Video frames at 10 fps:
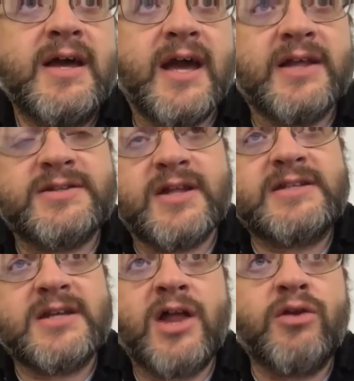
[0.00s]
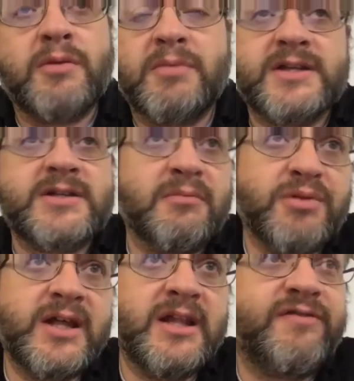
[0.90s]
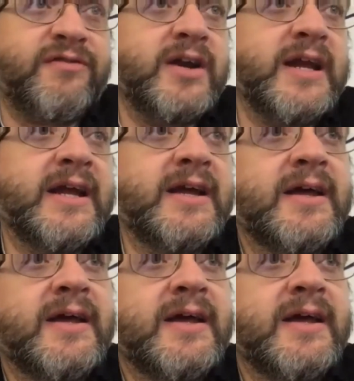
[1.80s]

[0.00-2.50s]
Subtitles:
And so that's another one, but it's completely free.